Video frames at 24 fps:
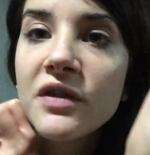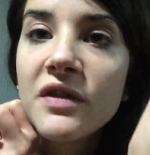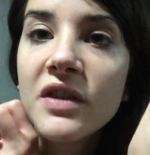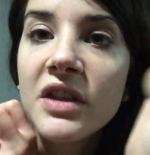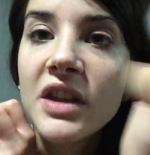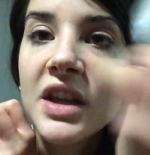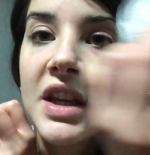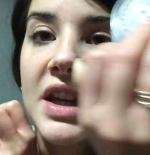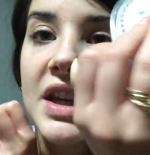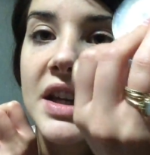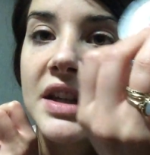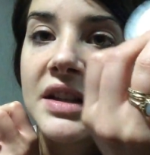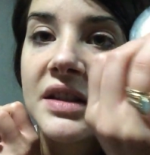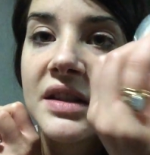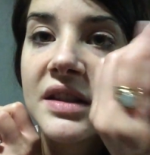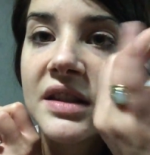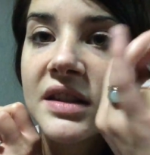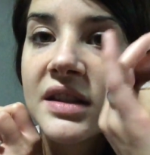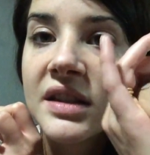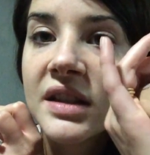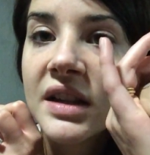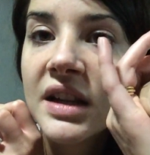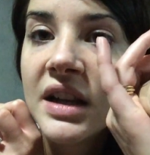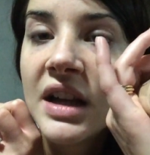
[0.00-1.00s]
of
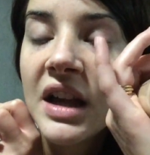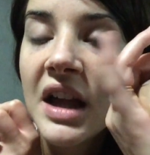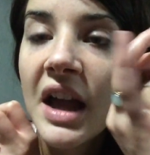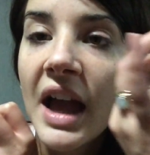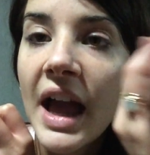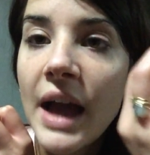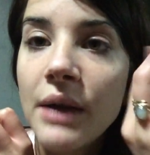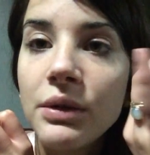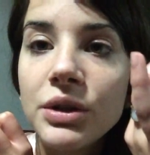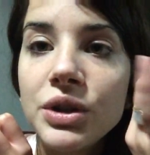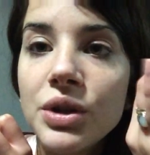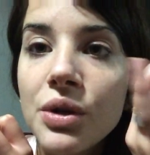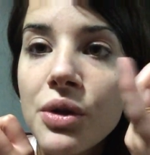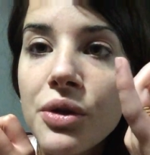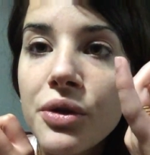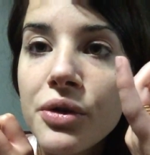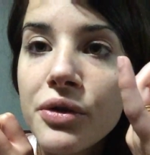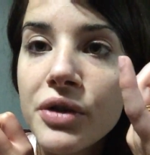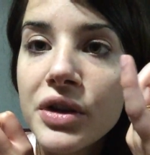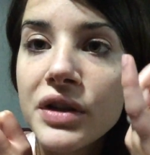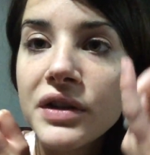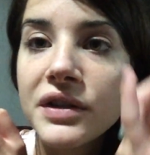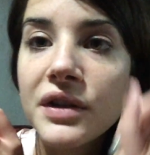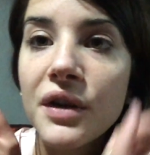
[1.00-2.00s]
this, I would go
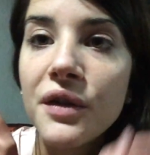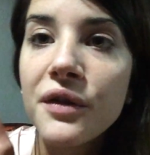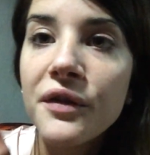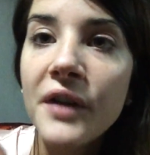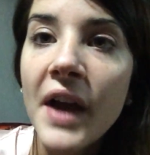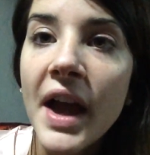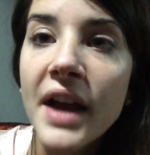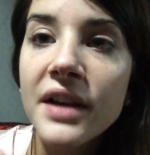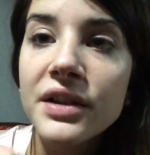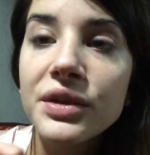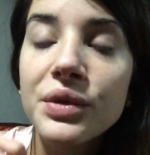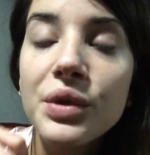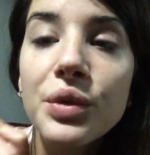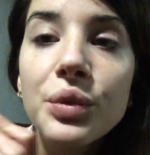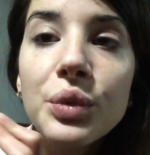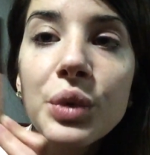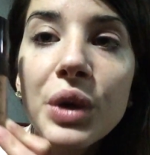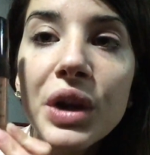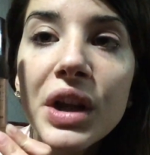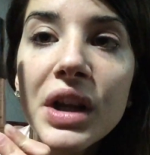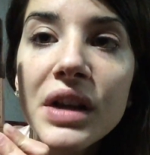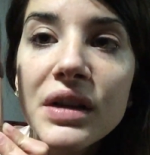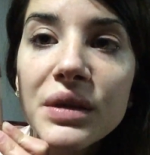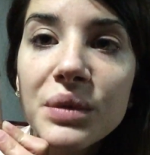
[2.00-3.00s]
through this so fast. So it
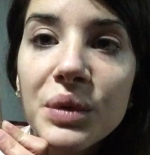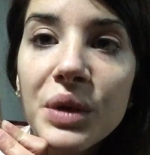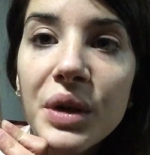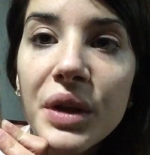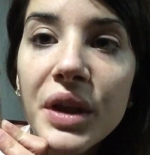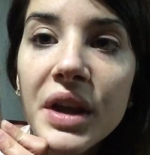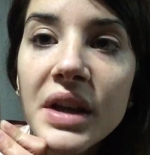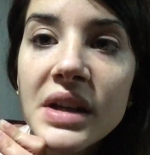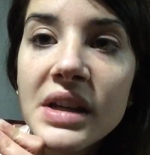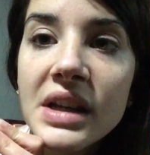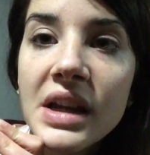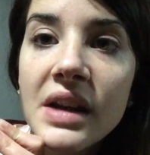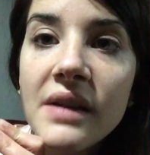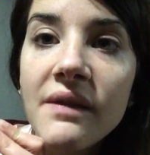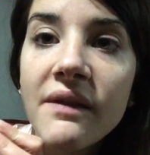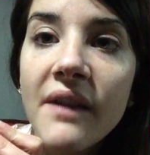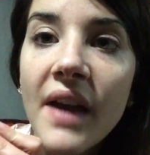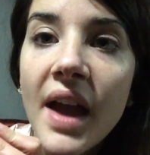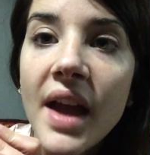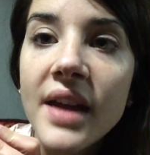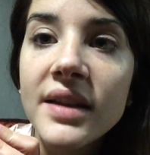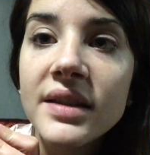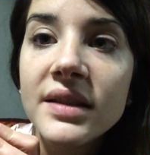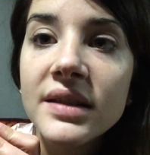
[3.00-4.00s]
really is worth it to
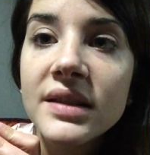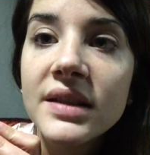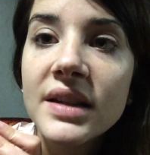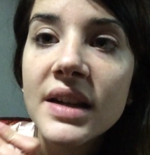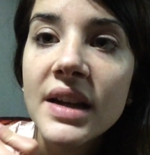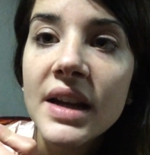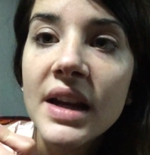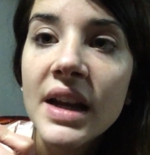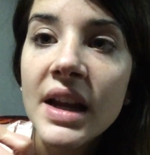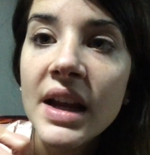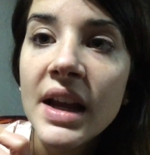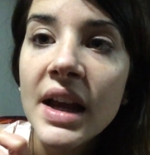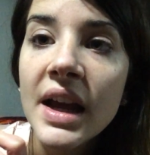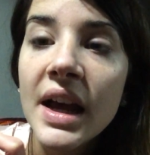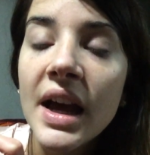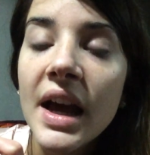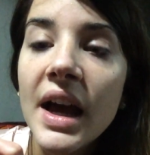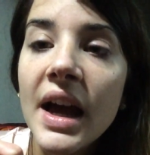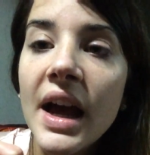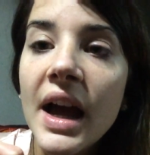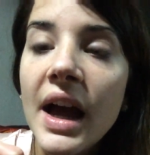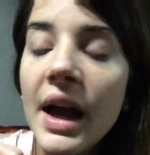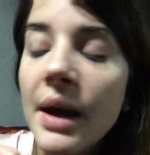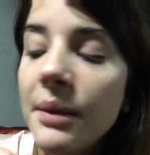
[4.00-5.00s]
invest
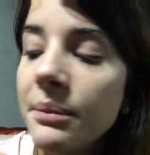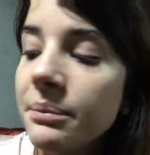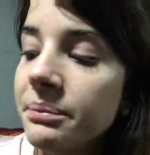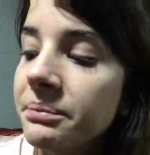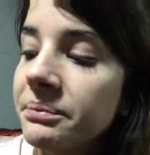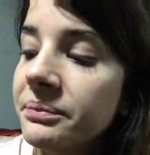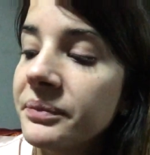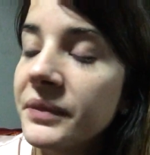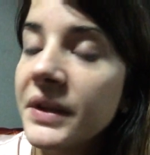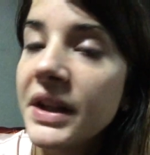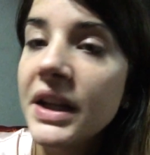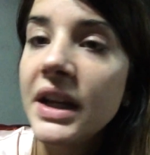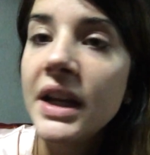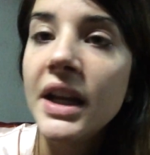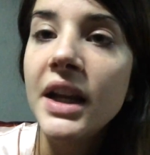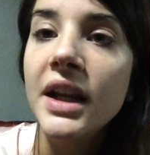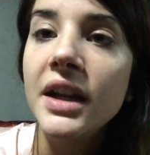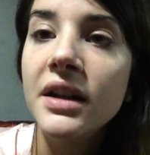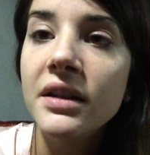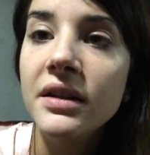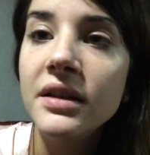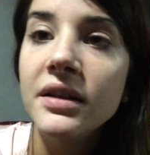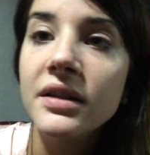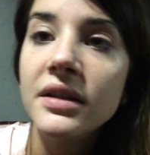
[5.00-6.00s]

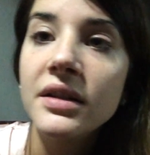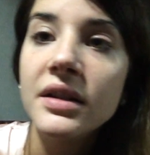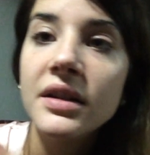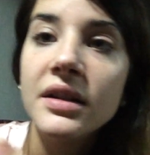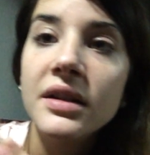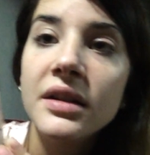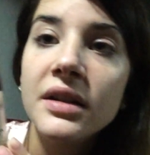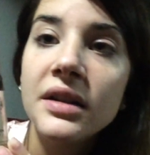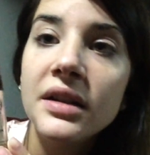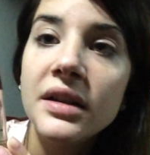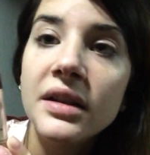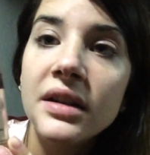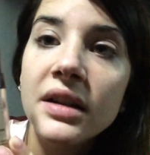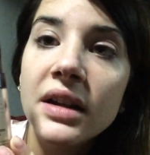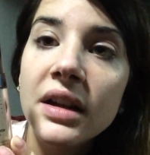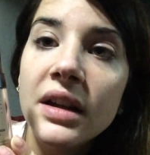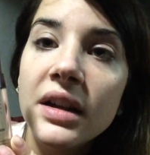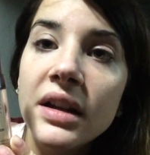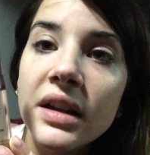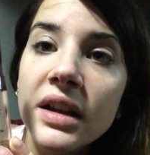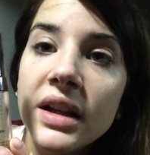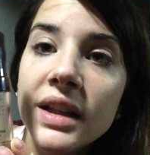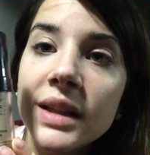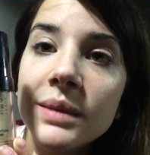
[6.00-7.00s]
in
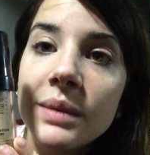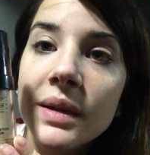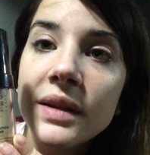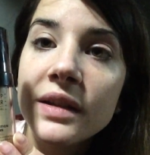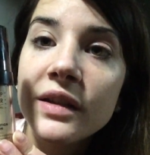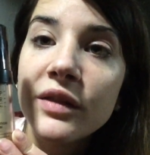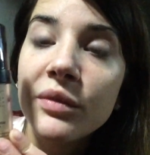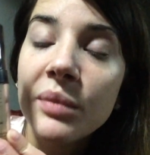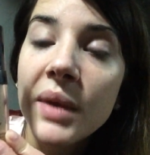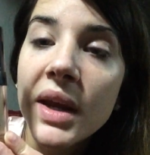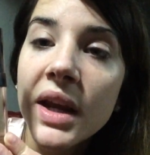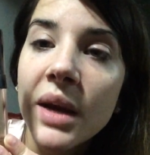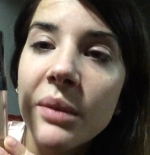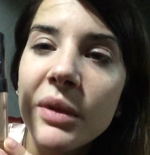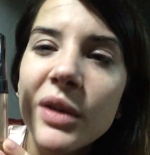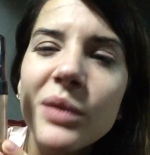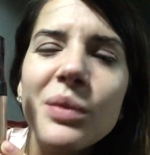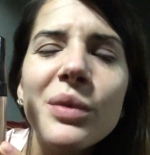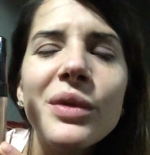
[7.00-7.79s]
expensive makeup. It